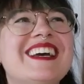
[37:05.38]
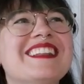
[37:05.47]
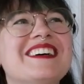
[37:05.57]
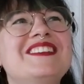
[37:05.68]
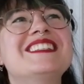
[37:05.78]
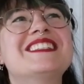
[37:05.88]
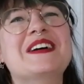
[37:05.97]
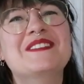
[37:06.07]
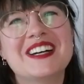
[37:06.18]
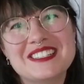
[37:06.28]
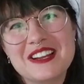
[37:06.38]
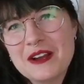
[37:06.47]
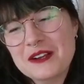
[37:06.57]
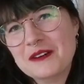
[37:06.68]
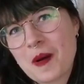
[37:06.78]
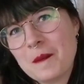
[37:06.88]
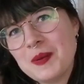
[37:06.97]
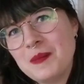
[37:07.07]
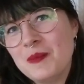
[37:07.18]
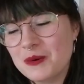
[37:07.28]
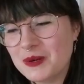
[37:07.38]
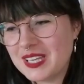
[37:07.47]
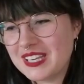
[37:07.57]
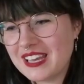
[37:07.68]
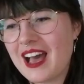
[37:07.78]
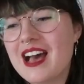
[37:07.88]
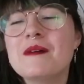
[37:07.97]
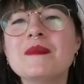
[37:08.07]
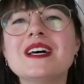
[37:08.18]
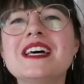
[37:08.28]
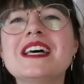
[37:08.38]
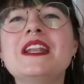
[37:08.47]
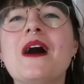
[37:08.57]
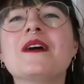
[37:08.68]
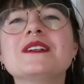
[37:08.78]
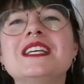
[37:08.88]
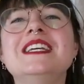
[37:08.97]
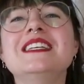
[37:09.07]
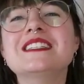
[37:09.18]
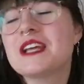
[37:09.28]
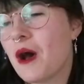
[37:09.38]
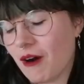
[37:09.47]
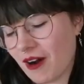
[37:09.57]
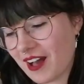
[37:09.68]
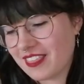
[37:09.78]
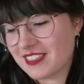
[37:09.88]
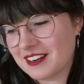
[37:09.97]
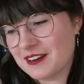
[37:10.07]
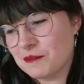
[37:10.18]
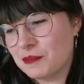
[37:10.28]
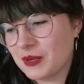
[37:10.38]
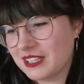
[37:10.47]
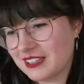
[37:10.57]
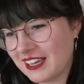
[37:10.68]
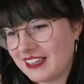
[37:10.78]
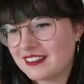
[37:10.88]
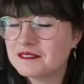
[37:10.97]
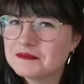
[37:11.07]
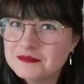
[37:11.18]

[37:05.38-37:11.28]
I love it so much. Grumpy moody. I'm an artiste author, but like